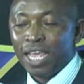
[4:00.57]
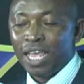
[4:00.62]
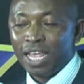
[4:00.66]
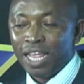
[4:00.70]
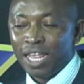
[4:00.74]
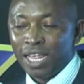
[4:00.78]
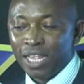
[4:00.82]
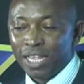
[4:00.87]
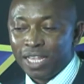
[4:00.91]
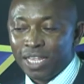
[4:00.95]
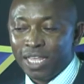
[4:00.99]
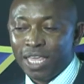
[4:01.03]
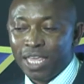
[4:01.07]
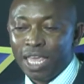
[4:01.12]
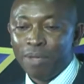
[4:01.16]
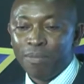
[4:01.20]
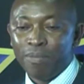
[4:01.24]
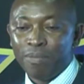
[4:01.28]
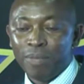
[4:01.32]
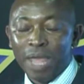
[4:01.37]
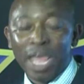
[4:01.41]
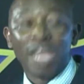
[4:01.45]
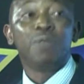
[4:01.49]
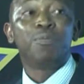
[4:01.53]

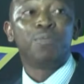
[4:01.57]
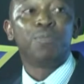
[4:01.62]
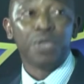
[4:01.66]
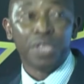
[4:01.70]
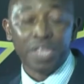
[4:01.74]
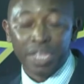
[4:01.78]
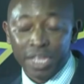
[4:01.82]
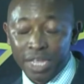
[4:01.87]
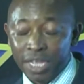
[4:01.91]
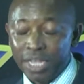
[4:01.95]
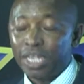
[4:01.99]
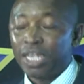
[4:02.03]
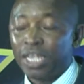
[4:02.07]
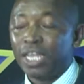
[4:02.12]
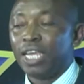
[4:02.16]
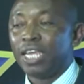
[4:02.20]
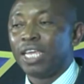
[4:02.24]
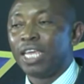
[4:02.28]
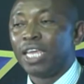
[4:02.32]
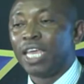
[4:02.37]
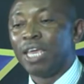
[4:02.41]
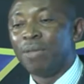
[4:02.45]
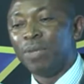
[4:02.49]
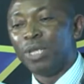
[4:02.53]
NPA
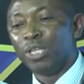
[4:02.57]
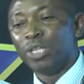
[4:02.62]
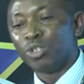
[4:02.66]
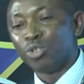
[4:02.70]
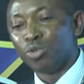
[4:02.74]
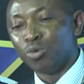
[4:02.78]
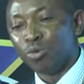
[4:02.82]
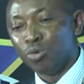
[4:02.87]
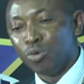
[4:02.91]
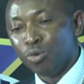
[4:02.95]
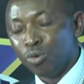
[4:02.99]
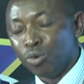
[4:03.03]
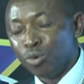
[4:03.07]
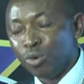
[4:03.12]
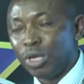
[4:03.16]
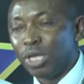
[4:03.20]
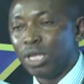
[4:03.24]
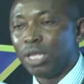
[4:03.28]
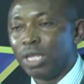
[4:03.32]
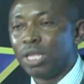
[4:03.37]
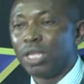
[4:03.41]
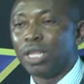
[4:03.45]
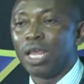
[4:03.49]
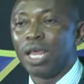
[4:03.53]
came into
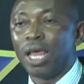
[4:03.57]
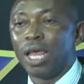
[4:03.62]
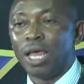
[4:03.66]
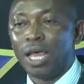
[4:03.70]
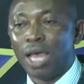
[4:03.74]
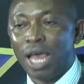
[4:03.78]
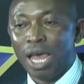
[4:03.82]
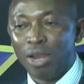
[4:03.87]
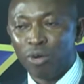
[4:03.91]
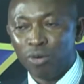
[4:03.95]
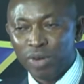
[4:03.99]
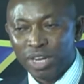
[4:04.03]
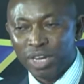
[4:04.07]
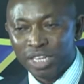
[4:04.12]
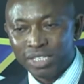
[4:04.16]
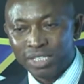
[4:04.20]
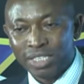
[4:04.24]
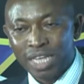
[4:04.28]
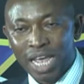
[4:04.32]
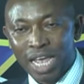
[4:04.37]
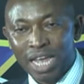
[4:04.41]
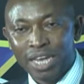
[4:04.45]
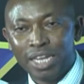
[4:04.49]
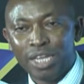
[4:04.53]
an
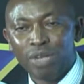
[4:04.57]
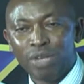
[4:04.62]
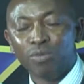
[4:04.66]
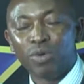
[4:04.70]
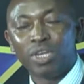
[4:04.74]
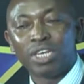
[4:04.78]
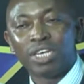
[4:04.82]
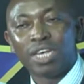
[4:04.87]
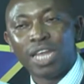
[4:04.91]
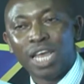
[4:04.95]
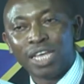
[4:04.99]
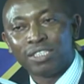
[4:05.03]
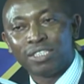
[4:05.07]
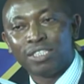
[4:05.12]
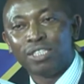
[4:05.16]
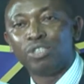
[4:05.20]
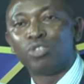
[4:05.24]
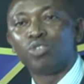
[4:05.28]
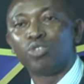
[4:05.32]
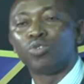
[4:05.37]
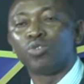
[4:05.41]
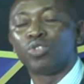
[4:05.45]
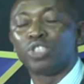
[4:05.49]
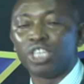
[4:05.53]
understanding with NASSIT
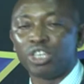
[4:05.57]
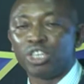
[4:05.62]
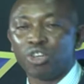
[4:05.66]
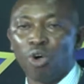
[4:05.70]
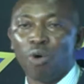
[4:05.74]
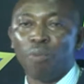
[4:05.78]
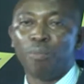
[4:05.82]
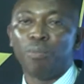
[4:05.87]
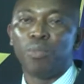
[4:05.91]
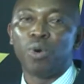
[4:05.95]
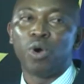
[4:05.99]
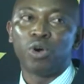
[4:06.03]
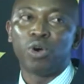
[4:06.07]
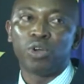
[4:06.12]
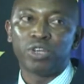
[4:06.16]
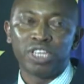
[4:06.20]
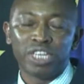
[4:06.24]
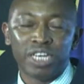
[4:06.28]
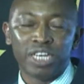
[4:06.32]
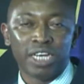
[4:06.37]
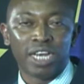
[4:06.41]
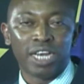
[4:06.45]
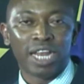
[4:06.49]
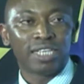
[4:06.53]
to take on board
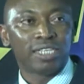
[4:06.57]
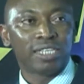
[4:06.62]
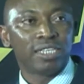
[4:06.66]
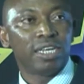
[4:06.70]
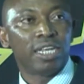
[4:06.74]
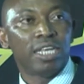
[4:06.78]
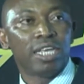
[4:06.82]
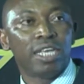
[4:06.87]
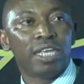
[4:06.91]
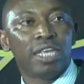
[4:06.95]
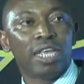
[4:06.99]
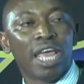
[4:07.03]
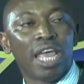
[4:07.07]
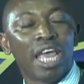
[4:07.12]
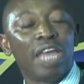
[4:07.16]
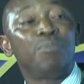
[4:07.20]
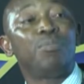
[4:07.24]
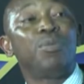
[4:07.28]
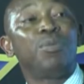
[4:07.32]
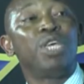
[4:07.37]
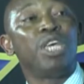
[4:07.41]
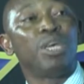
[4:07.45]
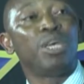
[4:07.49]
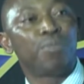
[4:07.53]
the
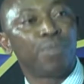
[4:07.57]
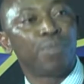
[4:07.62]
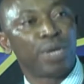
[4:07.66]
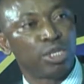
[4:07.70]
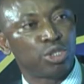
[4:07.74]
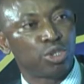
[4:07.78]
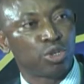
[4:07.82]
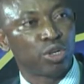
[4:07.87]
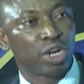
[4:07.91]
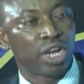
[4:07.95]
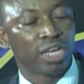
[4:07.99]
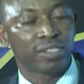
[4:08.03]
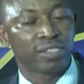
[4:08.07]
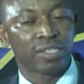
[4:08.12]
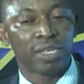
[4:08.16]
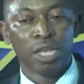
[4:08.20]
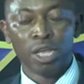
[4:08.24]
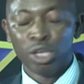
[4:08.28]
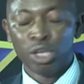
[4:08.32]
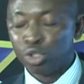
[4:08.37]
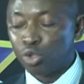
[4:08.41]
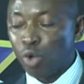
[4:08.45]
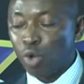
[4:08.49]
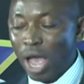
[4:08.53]
NPA pensioners.
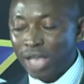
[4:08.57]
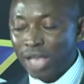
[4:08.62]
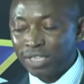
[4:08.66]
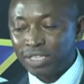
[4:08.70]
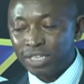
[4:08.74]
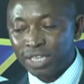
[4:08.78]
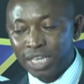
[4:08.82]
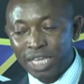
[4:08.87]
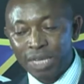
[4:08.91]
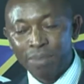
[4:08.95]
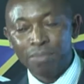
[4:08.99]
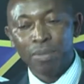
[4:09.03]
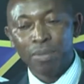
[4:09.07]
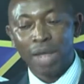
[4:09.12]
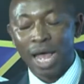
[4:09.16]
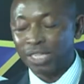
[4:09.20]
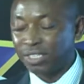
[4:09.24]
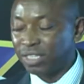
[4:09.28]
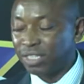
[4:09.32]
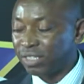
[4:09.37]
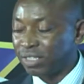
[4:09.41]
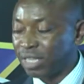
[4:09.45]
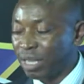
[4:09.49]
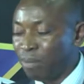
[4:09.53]
So as
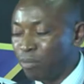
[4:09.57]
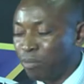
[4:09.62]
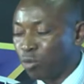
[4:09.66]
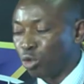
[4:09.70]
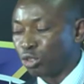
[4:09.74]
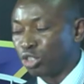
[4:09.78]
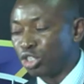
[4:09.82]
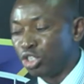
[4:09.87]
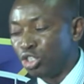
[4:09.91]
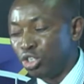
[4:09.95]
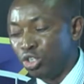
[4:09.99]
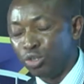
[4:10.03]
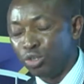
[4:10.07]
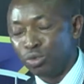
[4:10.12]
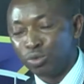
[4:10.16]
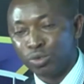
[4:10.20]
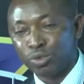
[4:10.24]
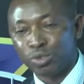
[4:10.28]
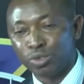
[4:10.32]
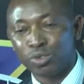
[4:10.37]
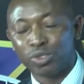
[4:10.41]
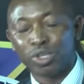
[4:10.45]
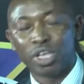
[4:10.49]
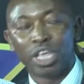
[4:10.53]
the scheme
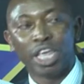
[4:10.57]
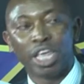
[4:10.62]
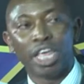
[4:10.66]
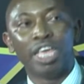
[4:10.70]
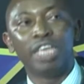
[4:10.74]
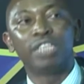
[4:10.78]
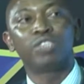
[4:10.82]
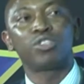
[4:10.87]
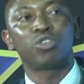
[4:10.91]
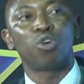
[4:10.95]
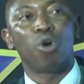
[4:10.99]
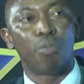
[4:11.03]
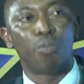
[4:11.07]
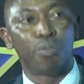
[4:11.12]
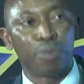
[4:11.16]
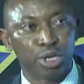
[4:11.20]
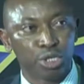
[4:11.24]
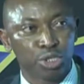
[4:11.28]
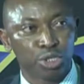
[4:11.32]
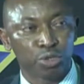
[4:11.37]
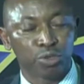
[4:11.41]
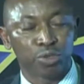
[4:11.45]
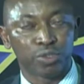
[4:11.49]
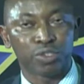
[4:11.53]
continues its
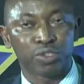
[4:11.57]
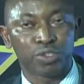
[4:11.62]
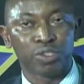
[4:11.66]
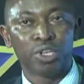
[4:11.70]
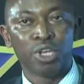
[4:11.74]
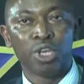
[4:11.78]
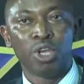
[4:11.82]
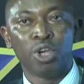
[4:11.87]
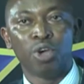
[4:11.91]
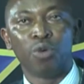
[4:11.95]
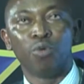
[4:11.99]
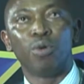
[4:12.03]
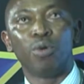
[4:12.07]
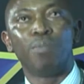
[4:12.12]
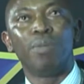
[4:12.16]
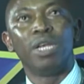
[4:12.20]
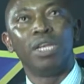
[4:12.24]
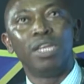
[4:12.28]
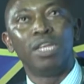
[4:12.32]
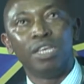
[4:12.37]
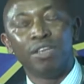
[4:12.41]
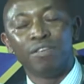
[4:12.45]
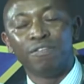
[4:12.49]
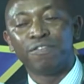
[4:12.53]
operations, we
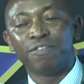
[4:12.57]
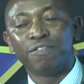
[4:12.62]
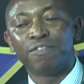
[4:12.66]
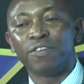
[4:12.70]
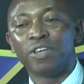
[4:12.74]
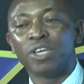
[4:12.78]
believe